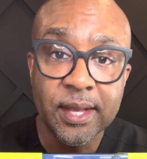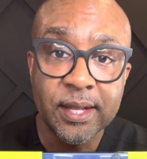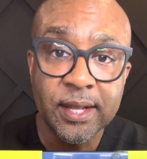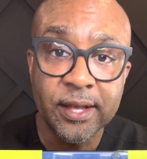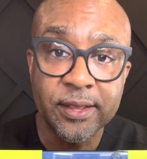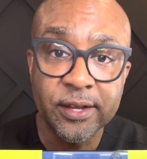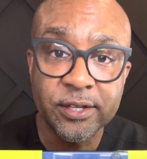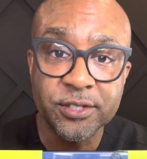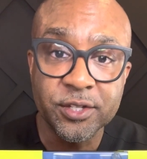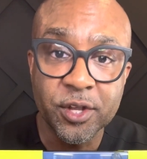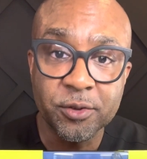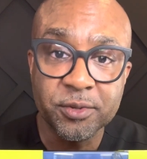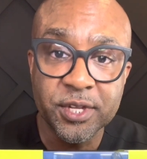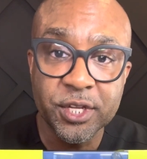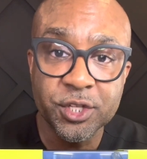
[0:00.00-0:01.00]
Now there's no
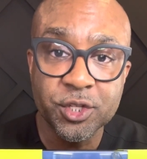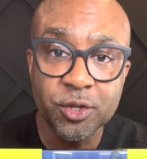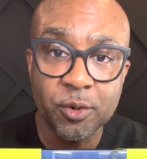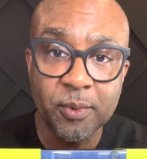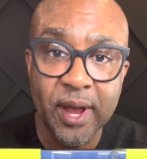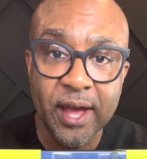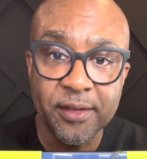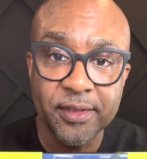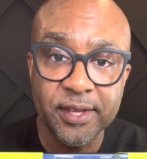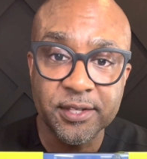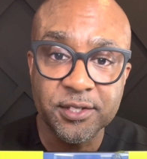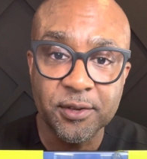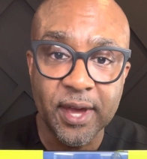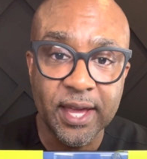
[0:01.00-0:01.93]
tissue around this, so I